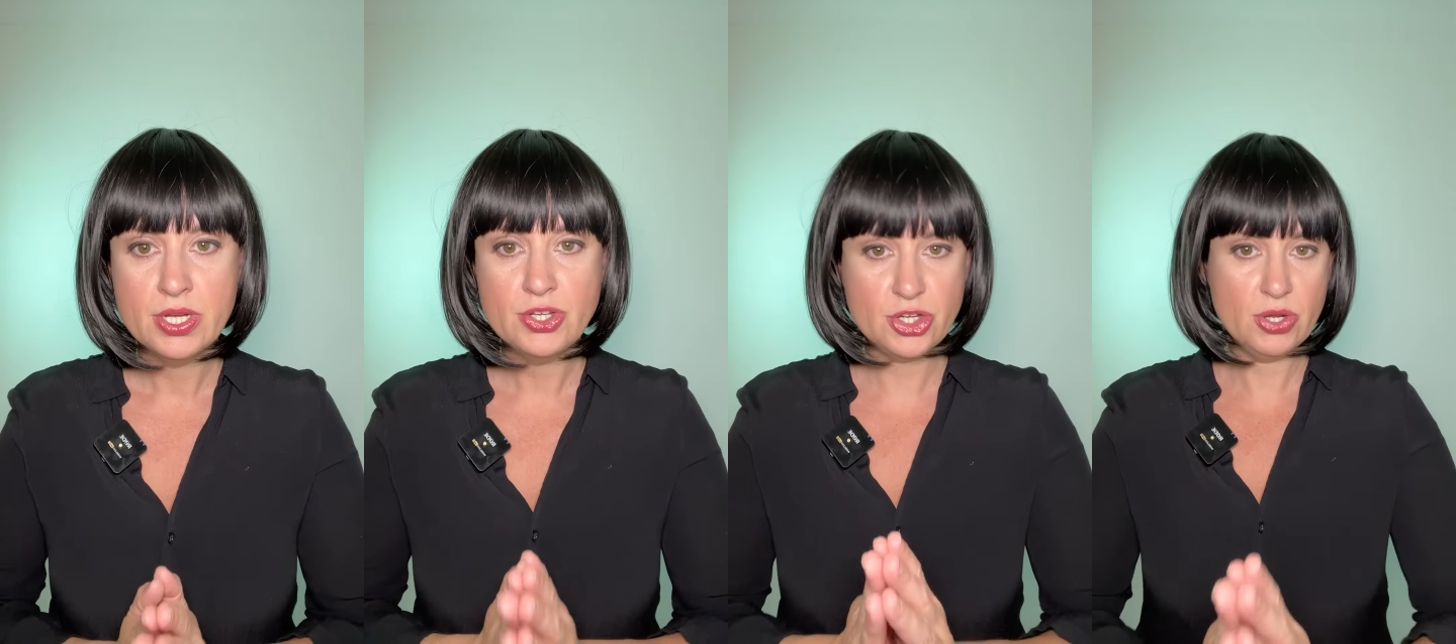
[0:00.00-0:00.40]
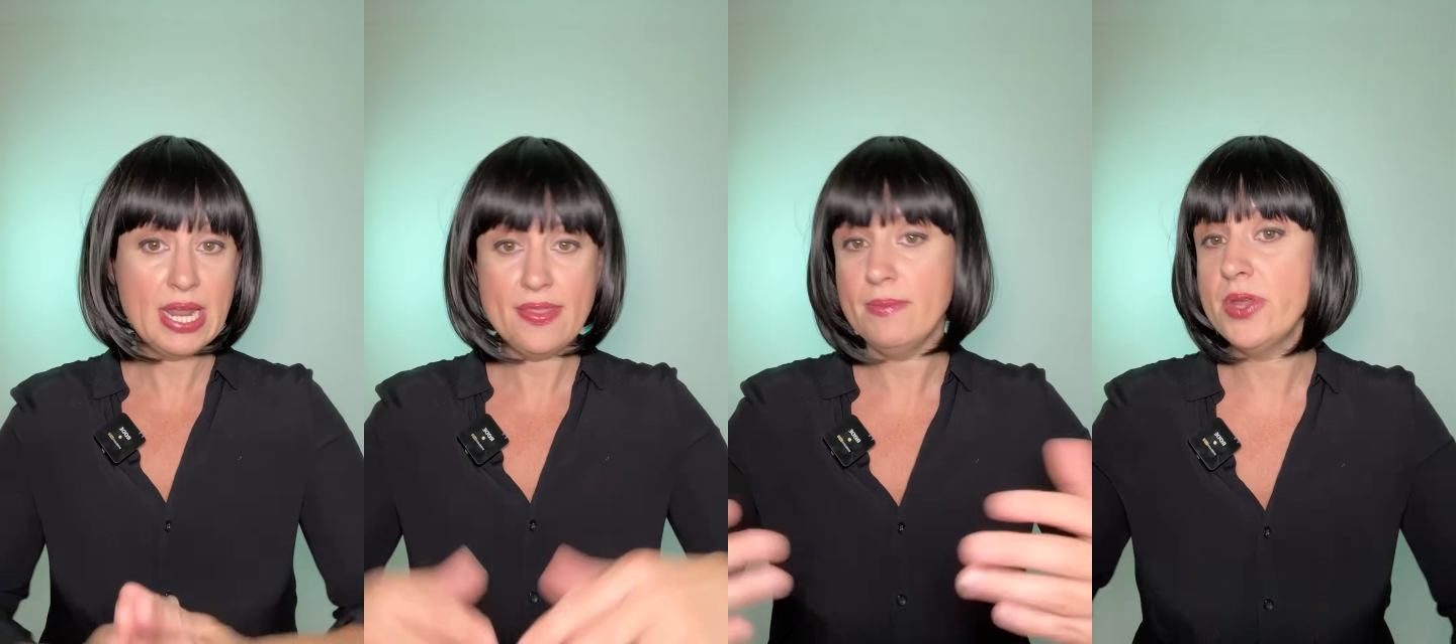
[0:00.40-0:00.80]
to
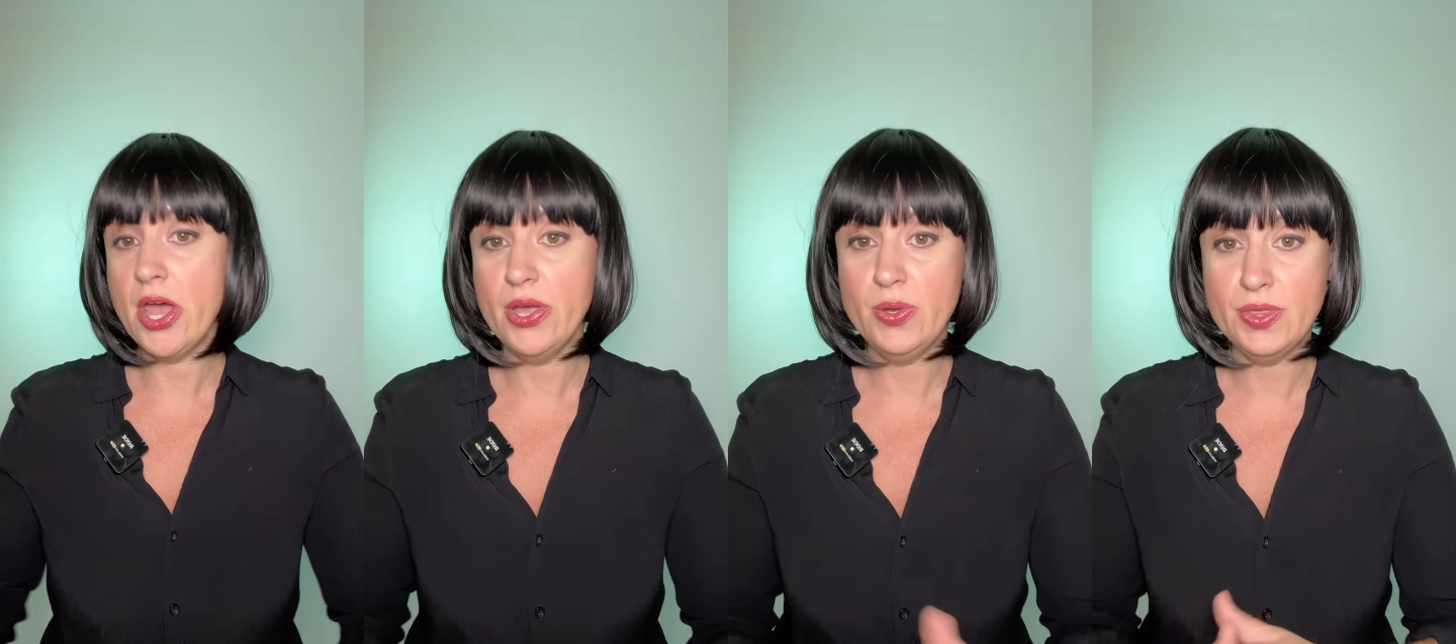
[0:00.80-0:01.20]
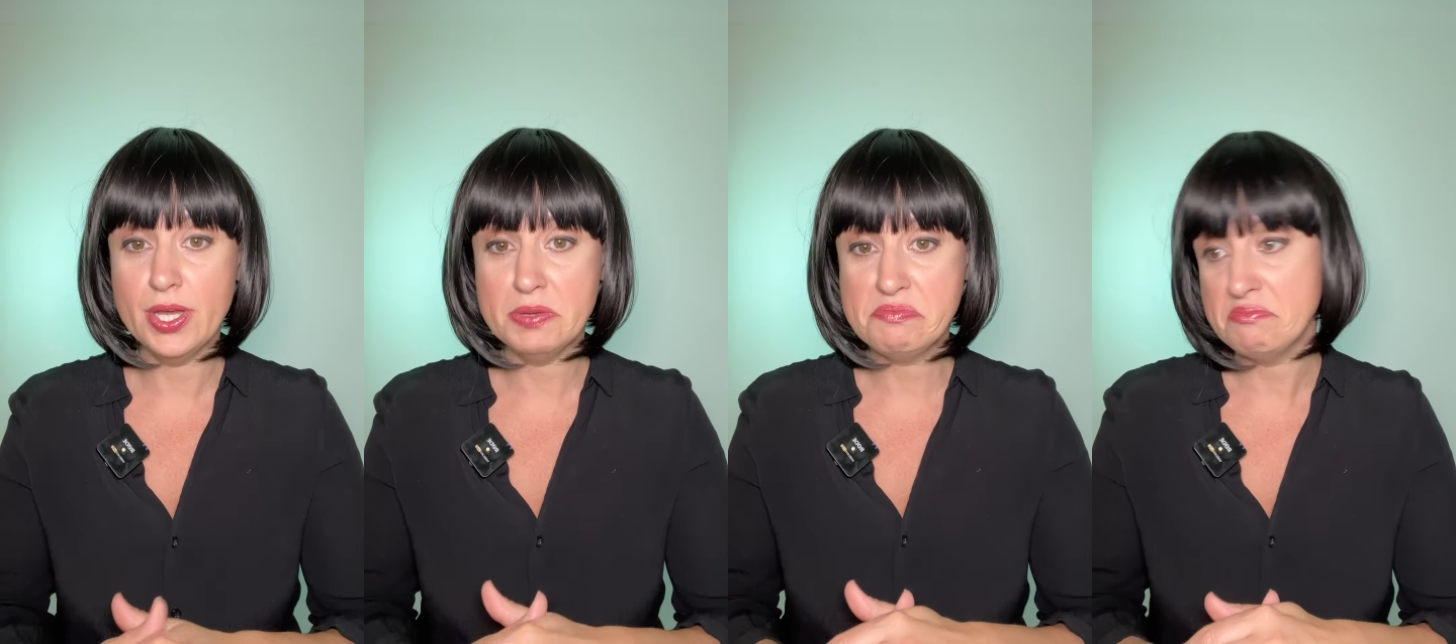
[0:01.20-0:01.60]
let them know
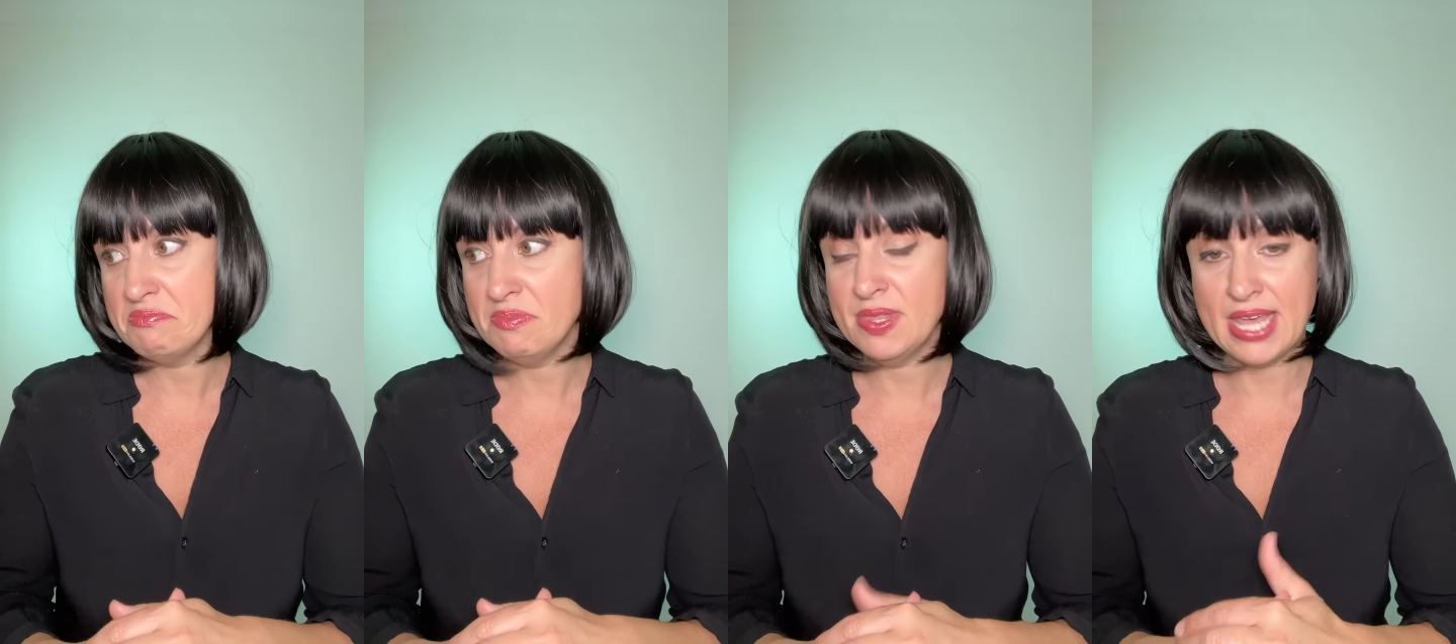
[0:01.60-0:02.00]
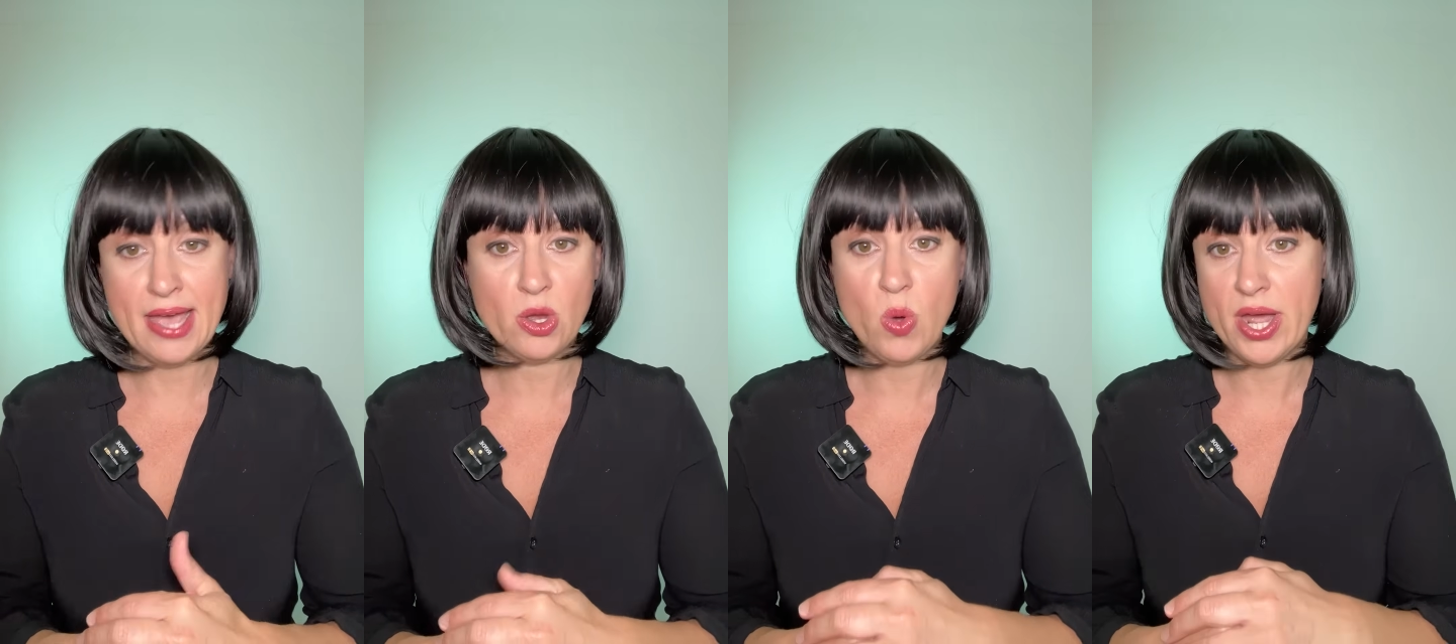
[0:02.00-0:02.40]
that they're
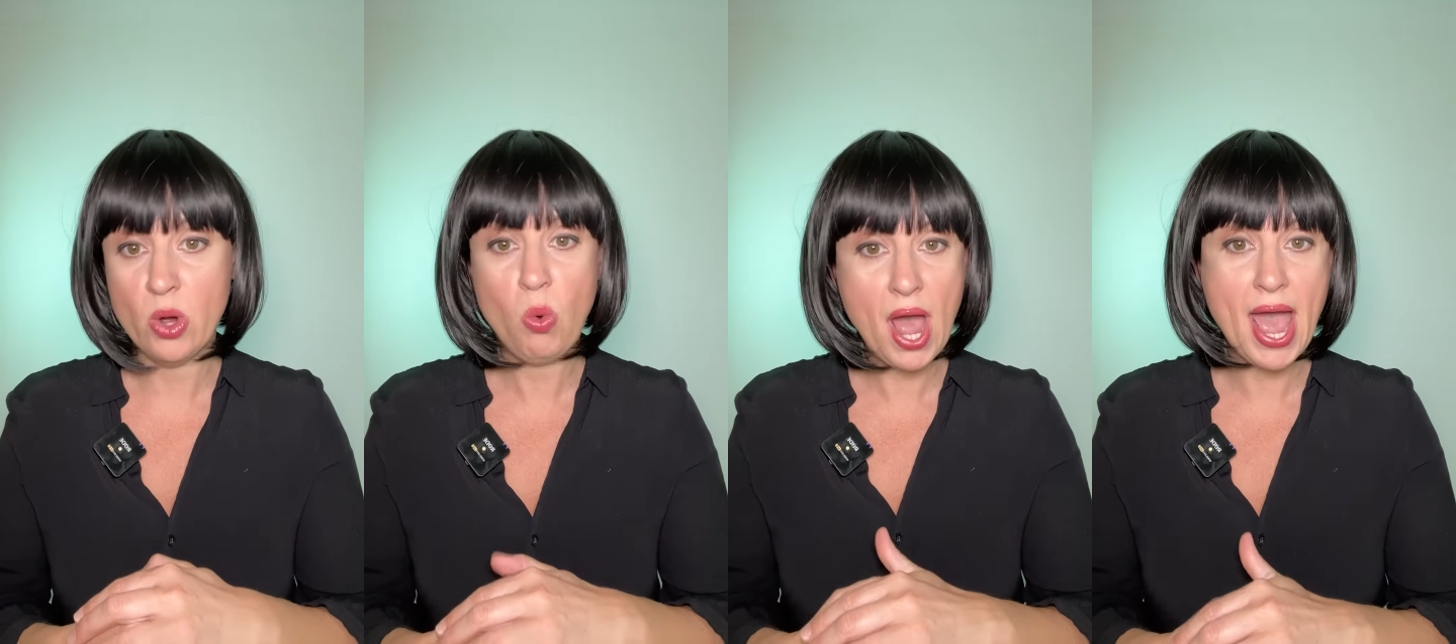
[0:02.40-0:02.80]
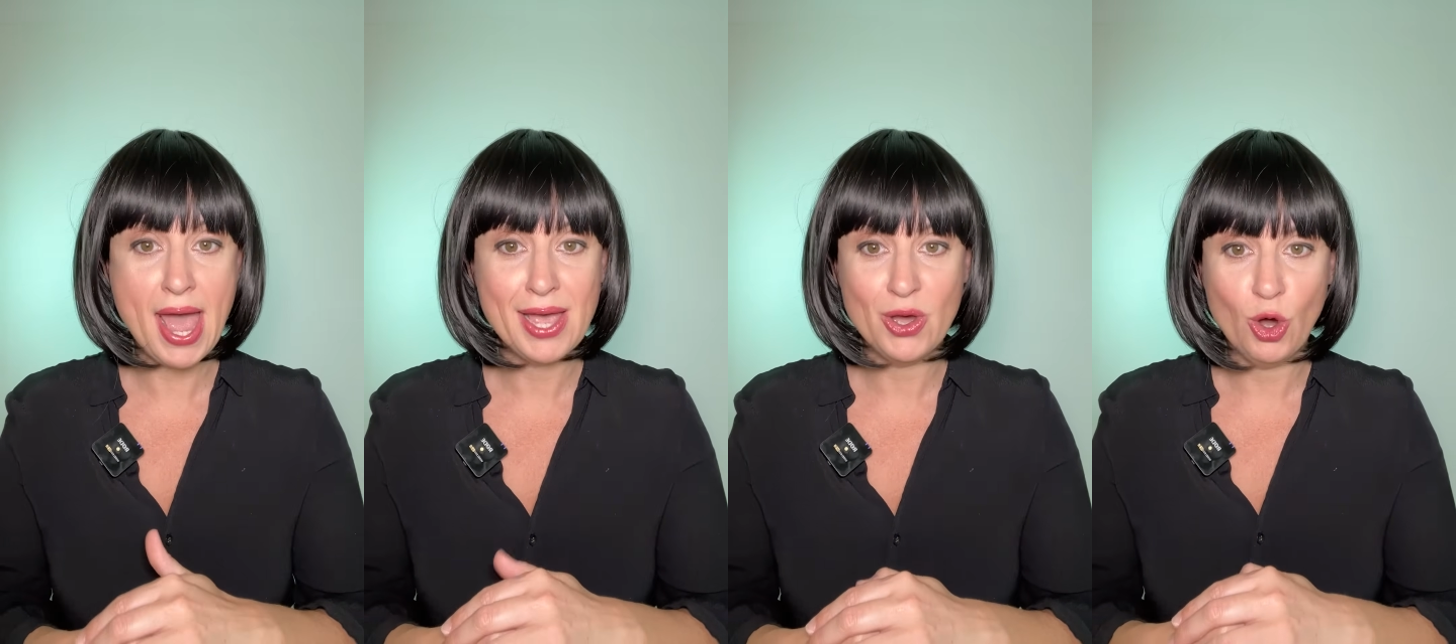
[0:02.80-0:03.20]
quite
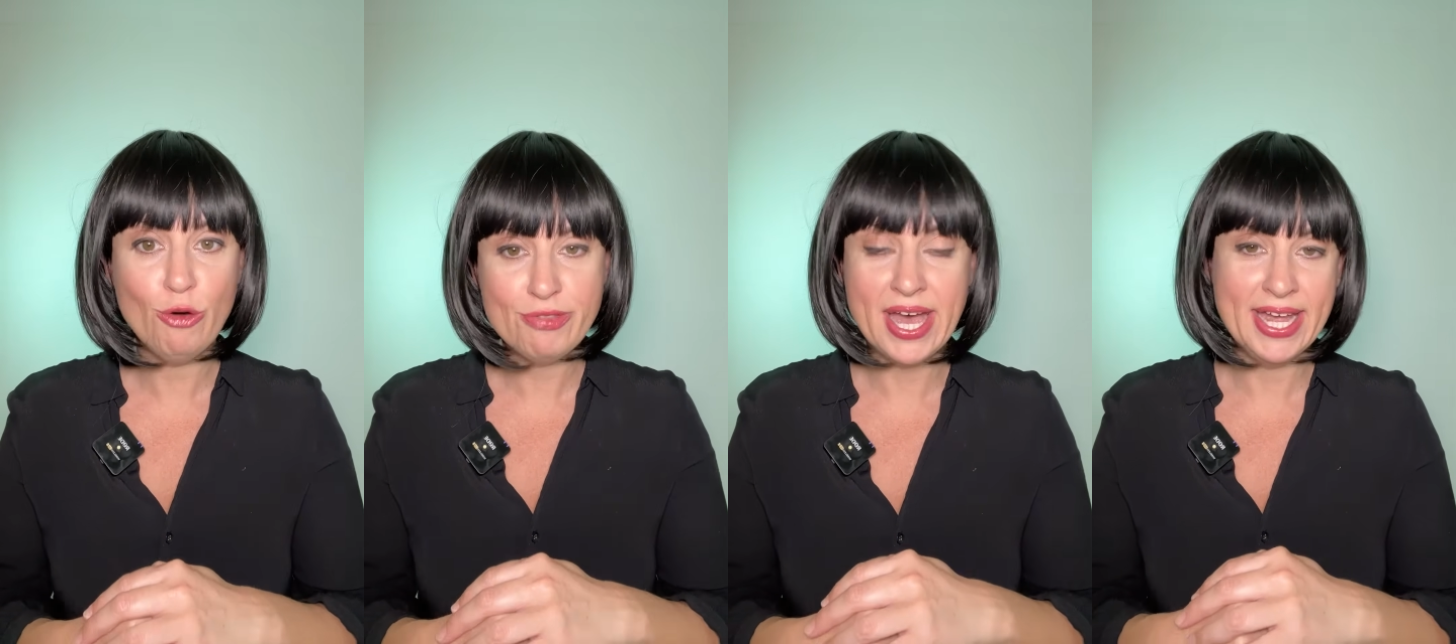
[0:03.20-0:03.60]
aware of that